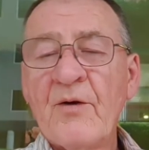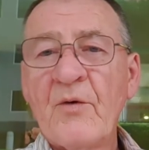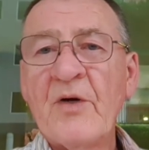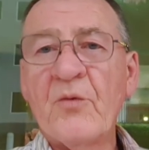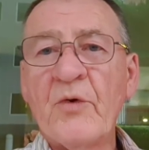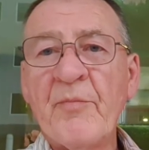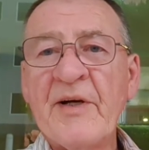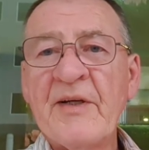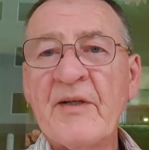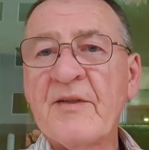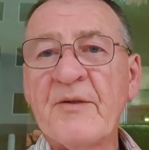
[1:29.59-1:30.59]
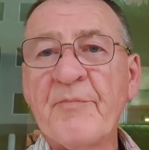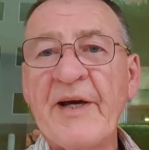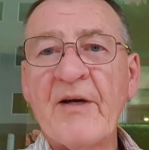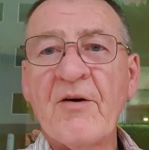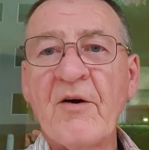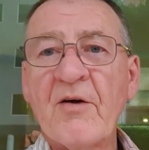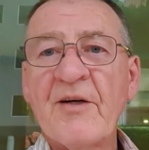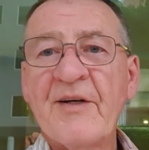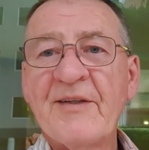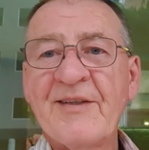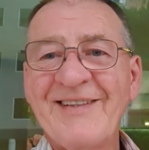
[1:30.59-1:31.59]
Well, we made it to
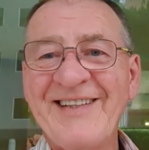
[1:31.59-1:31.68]
Bangkok.